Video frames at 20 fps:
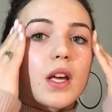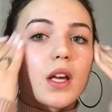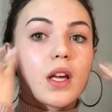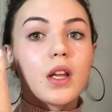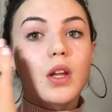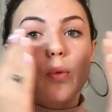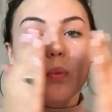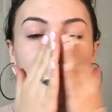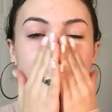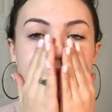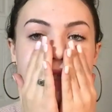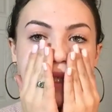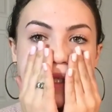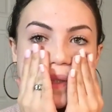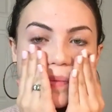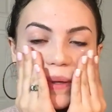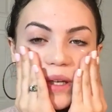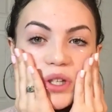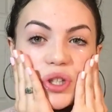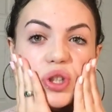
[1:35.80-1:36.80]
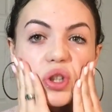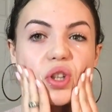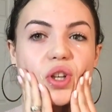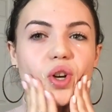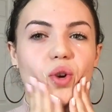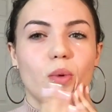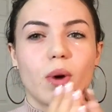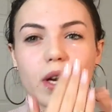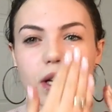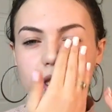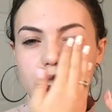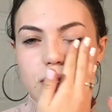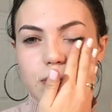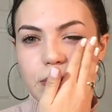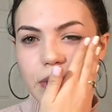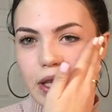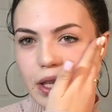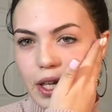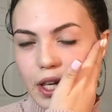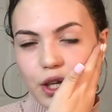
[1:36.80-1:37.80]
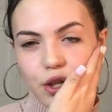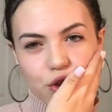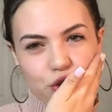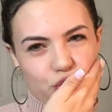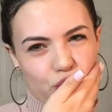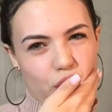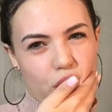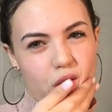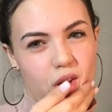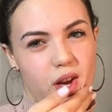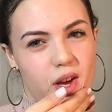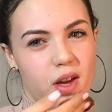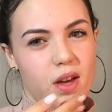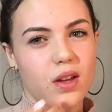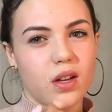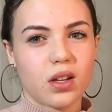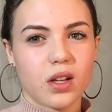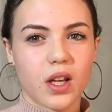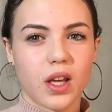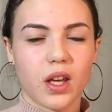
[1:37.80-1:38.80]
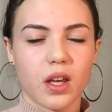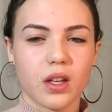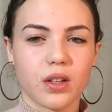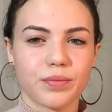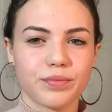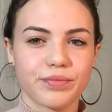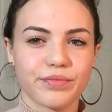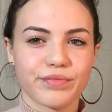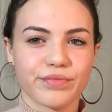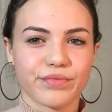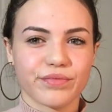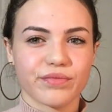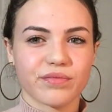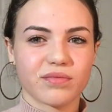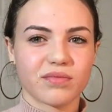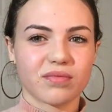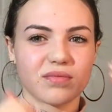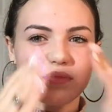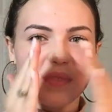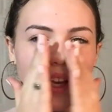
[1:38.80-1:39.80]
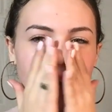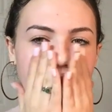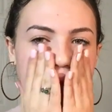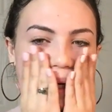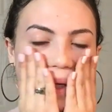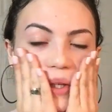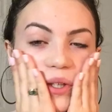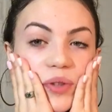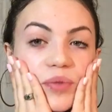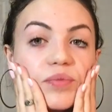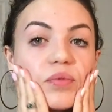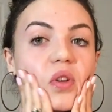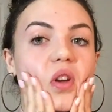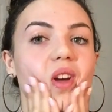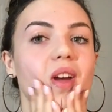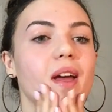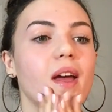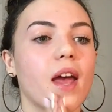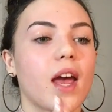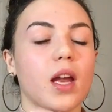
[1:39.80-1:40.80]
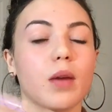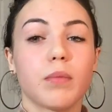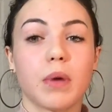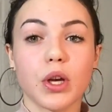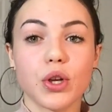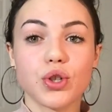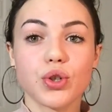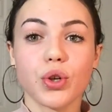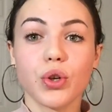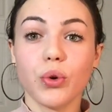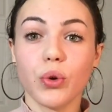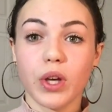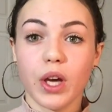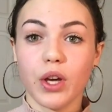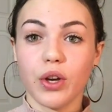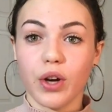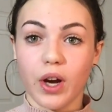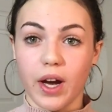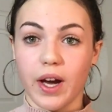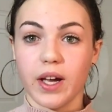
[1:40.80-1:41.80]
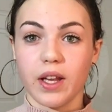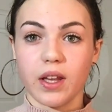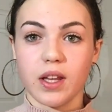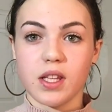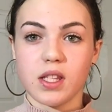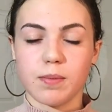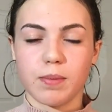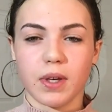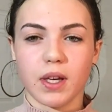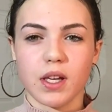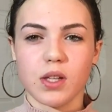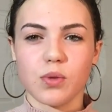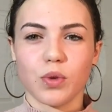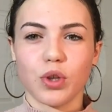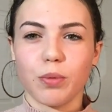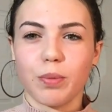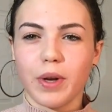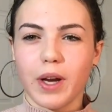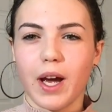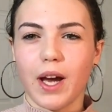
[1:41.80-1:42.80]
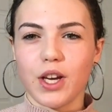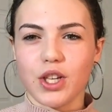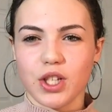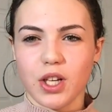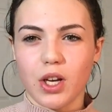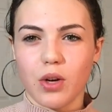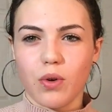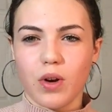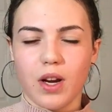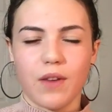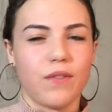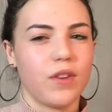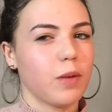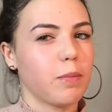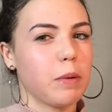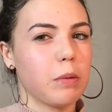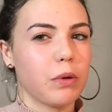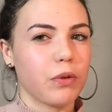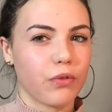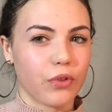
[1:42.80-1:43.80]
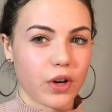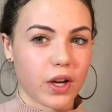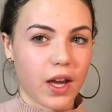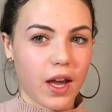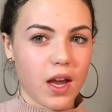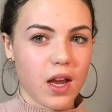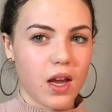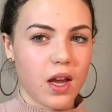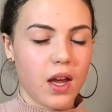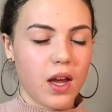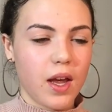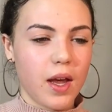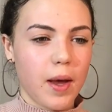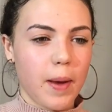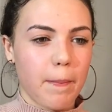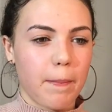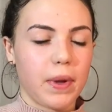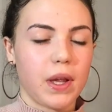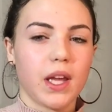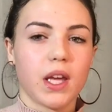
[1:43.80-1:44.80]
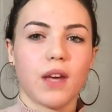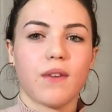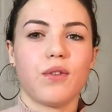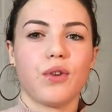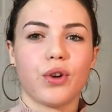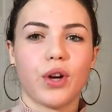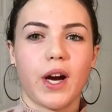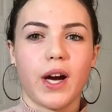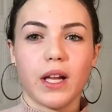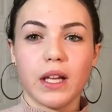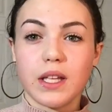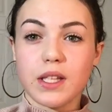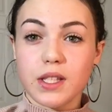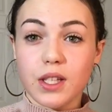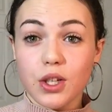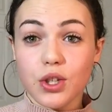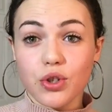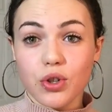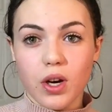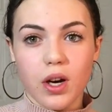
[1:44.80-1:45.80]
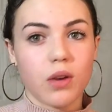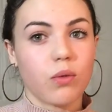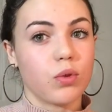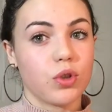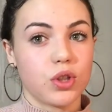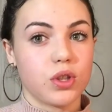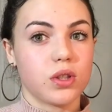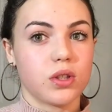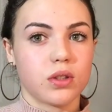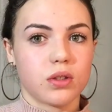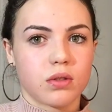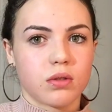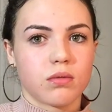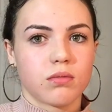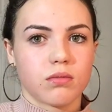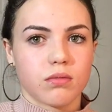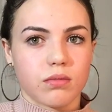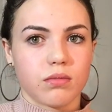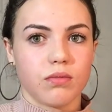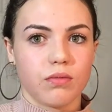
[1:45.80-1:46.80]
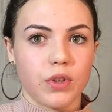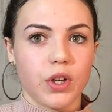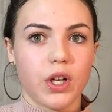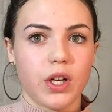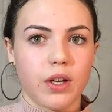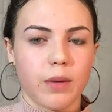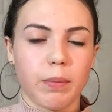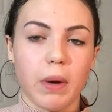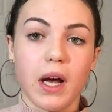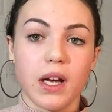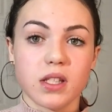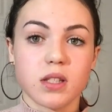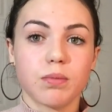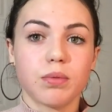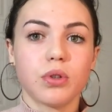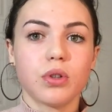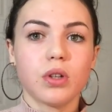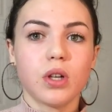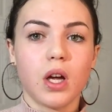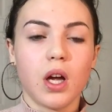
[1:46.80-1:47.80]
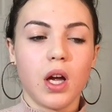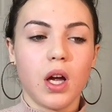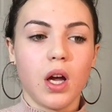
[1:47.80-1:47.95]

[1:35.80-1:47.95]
in the winter especially, you don't want it to be like dry and like, I don't know. And make sure you get your eyelids, because when you put eyeshadow on, I feel like people forget, but like if your eyelids get dry, which is very possible,